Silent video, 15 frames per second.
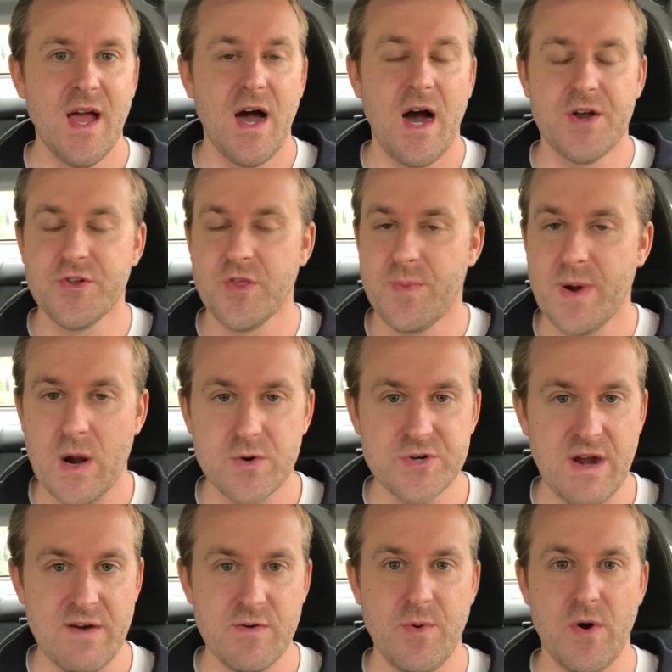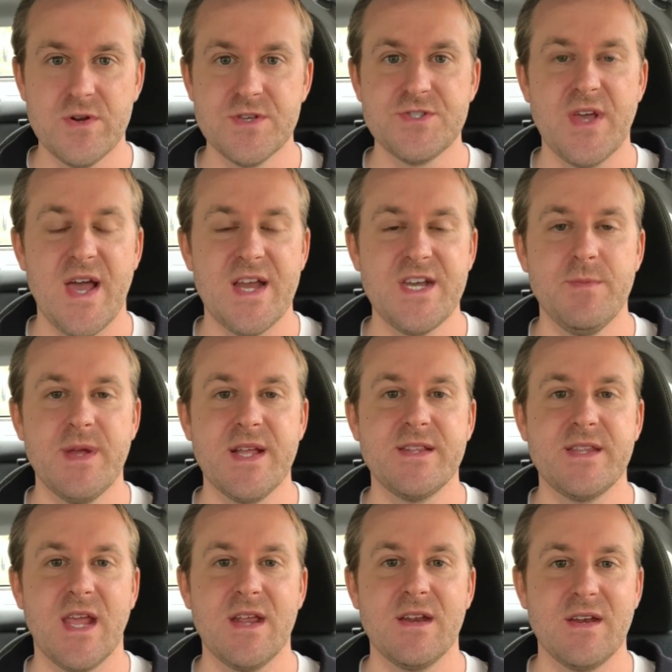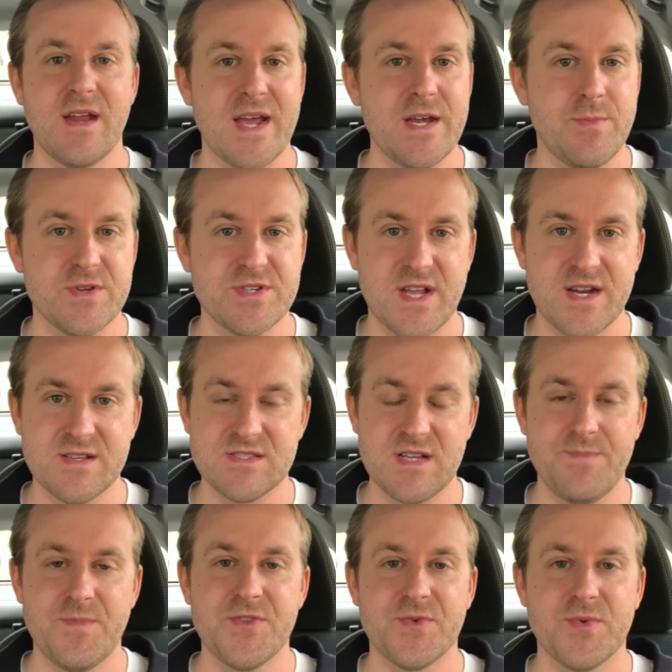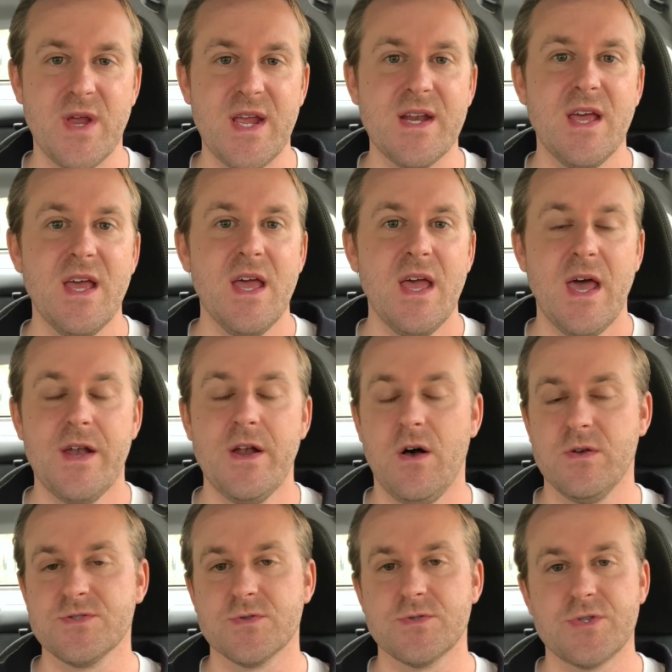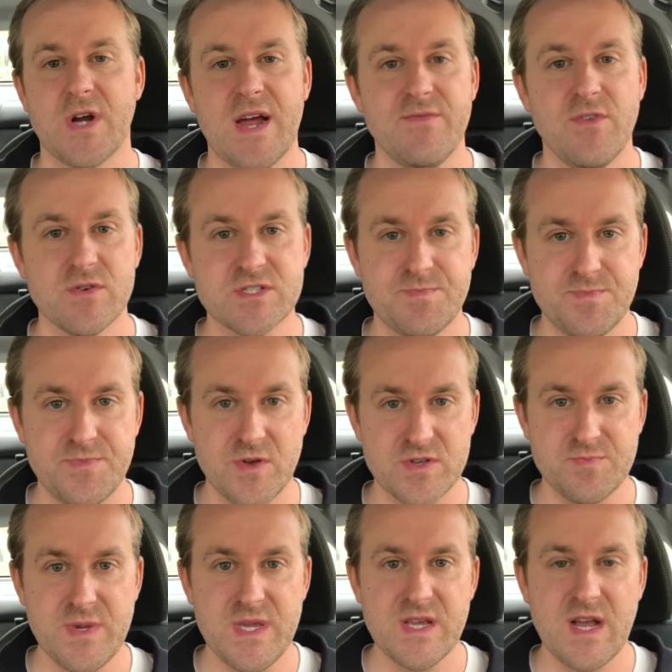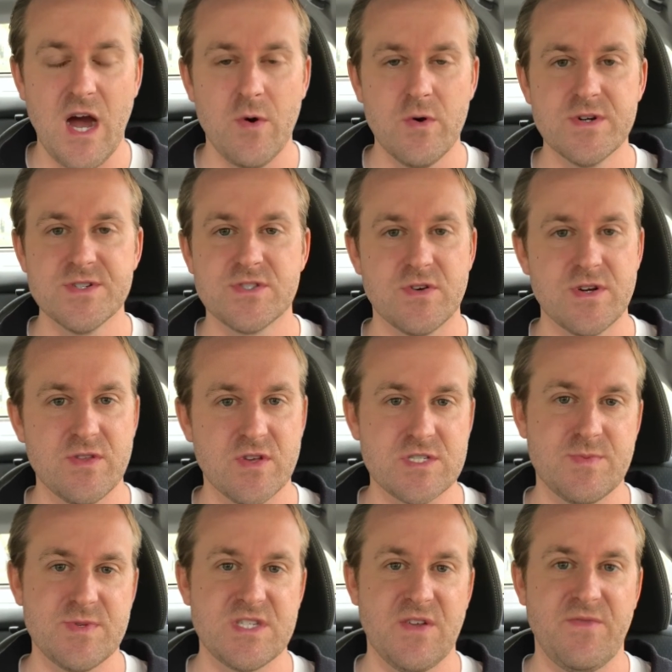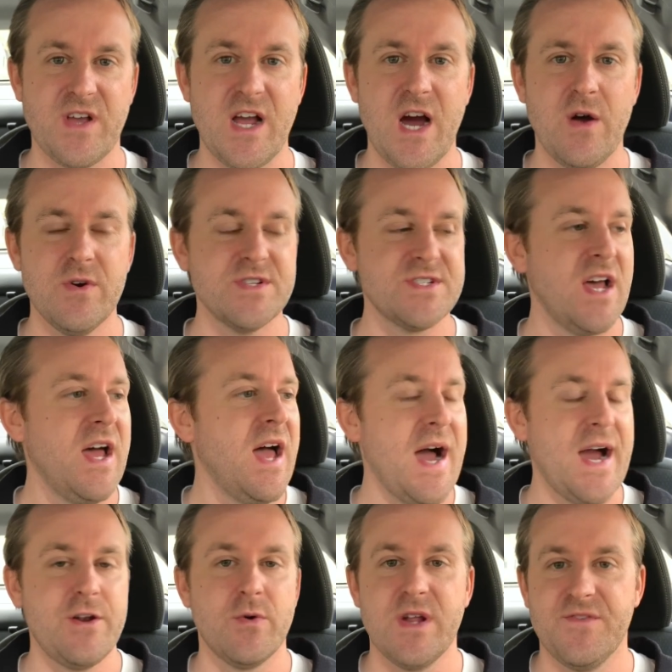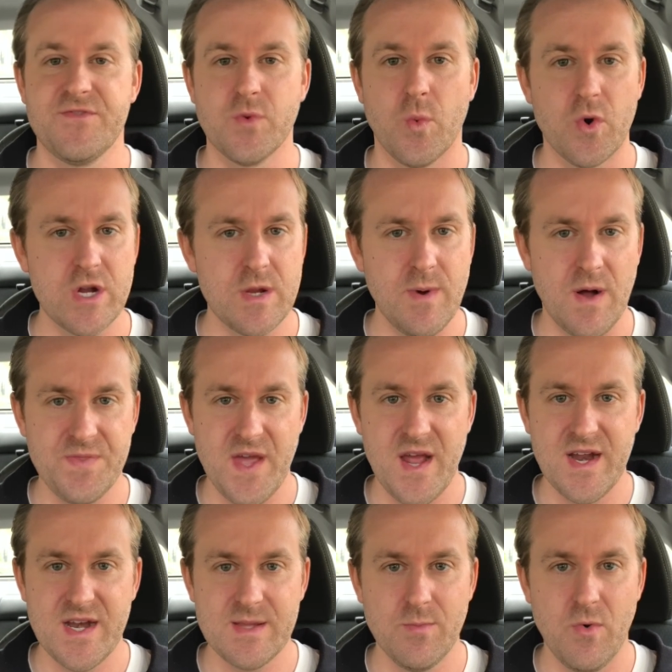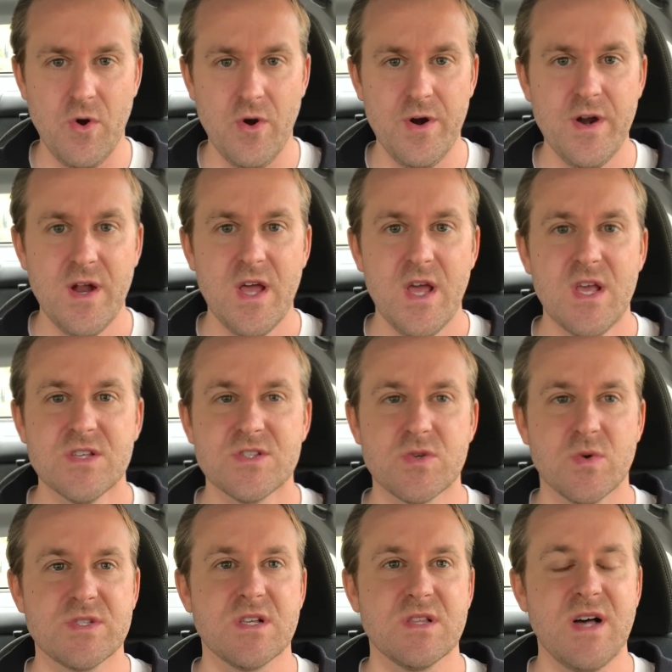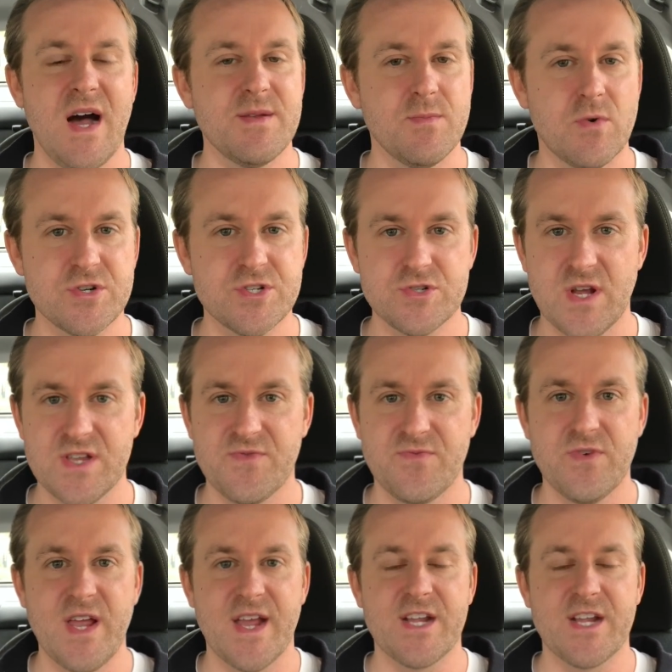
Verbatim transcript: Under the Power Driver bonus, you had to maintain a ninety percent acceptance rate and also drive those, those peak hours during those specific hours. I don't have to worry about that anymore, so it's a lot more stress-free.